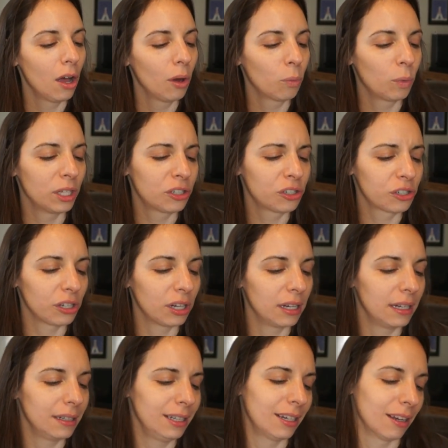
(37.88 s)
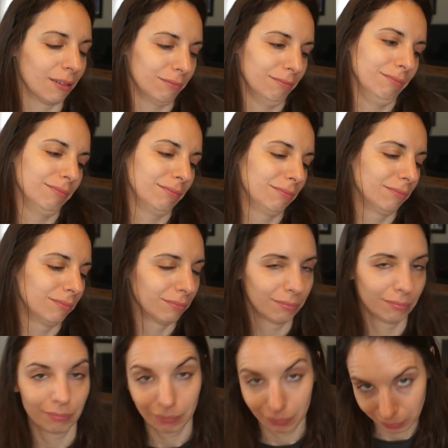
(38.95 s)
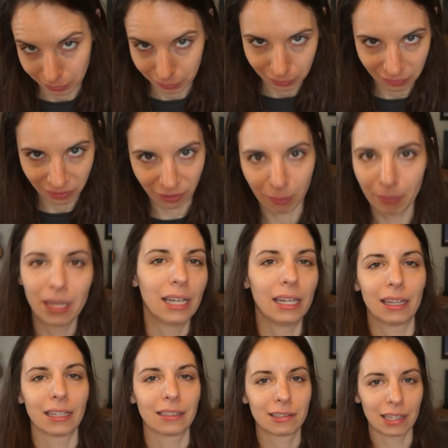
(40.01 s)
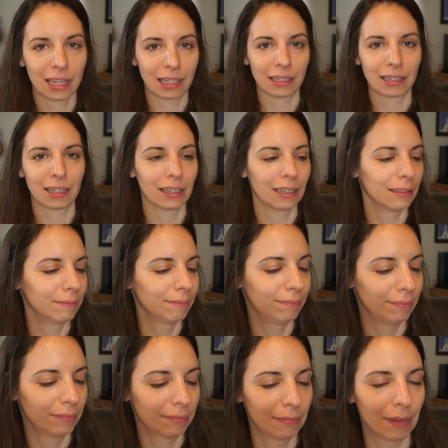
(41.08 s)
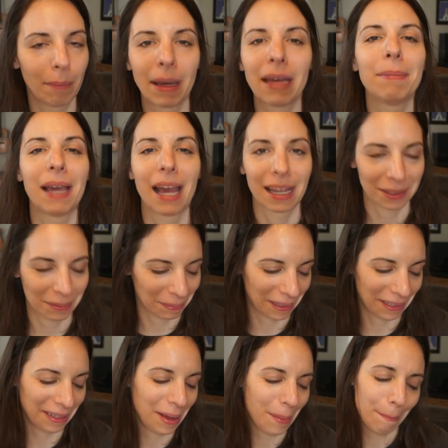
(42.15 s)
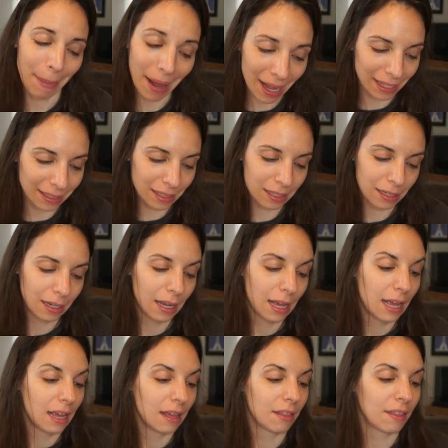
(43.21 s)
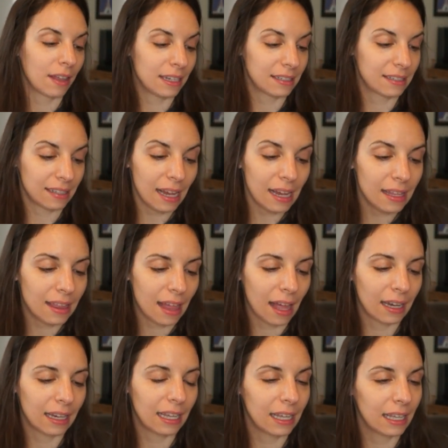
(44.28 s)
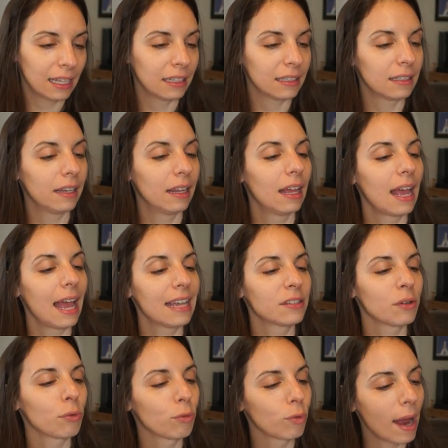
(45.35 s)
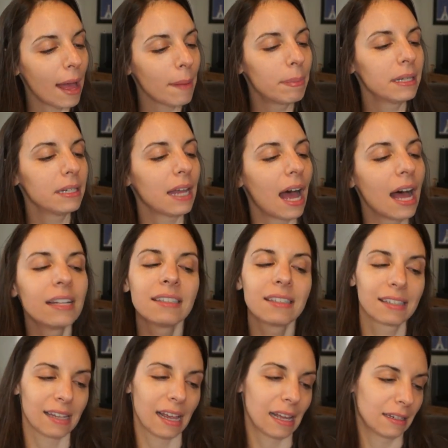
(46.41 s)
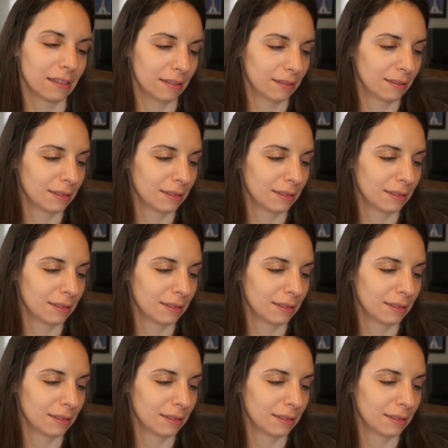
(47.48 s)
which, you know, for me, that's like a baby aspirin. But they say that it has a rapid onset.